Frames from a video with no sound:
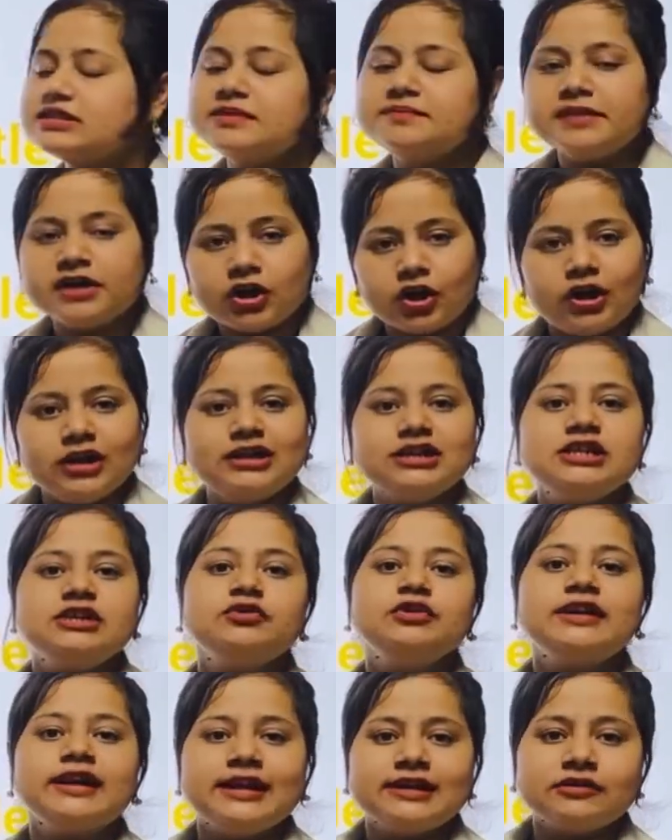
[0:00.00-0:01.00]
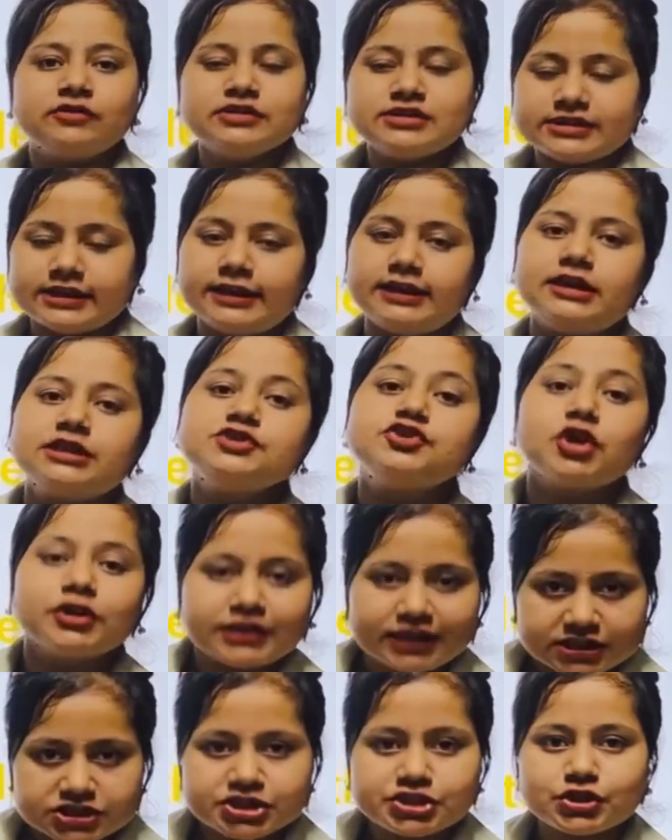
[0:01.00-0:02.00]
in Bengali we say
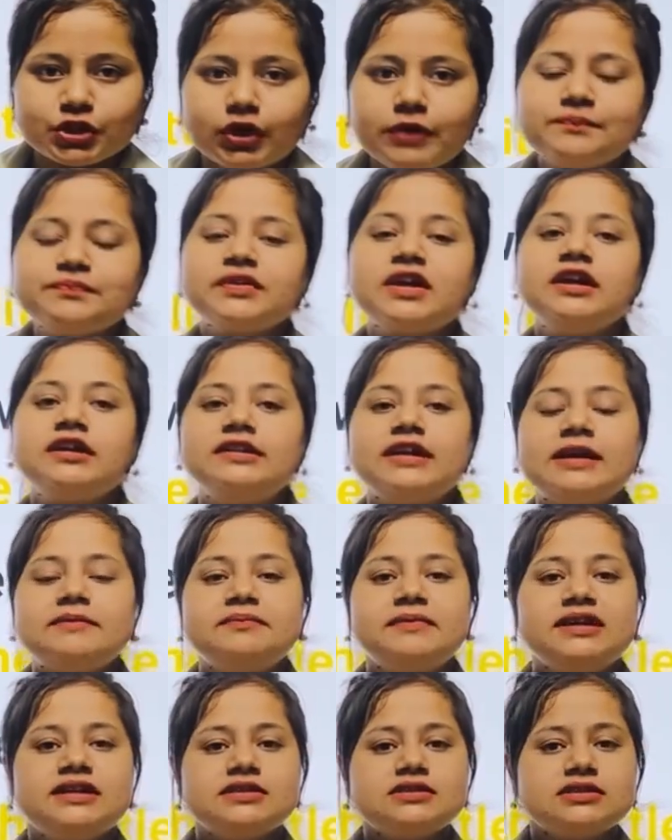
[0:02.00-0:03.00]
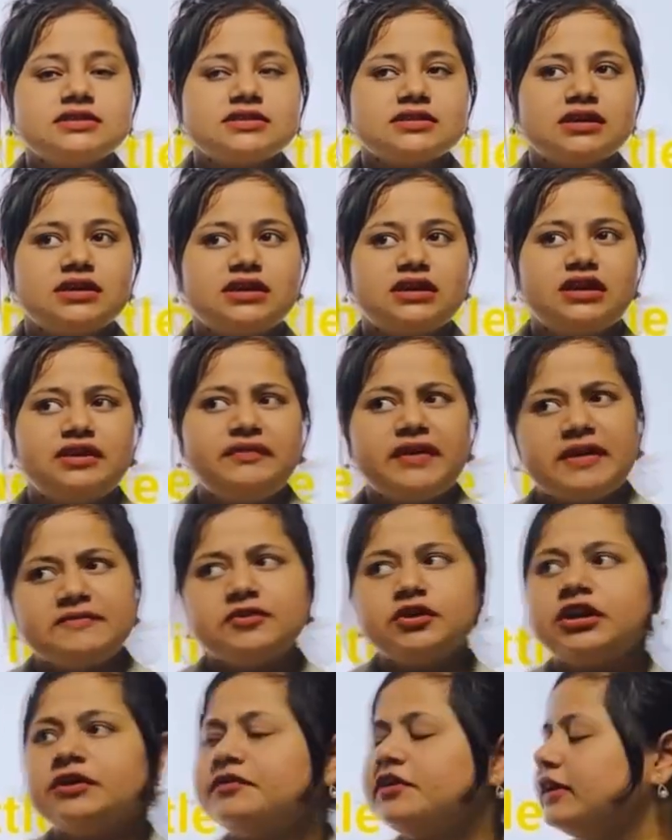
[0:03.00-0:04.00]
jotheshto. That means if I have to
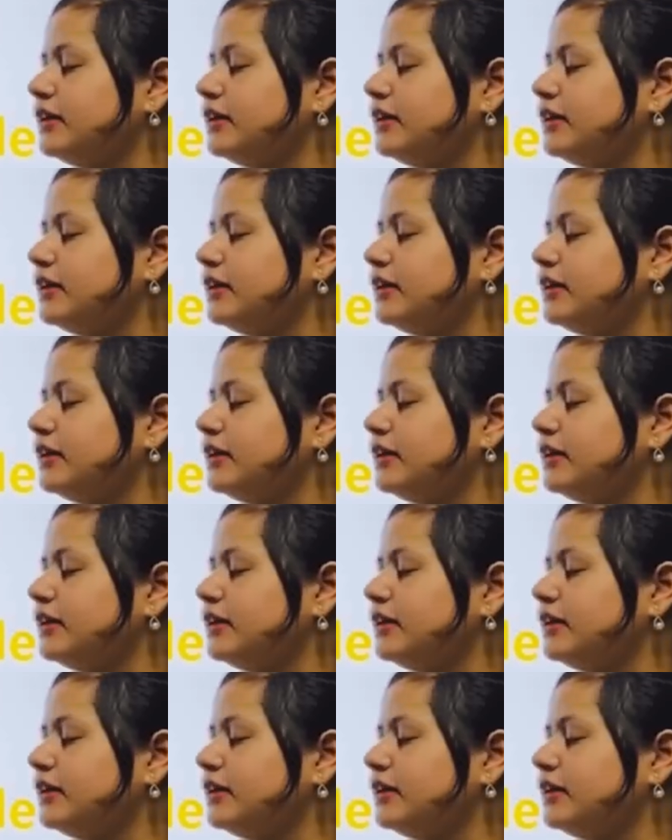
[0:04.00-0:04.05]
give you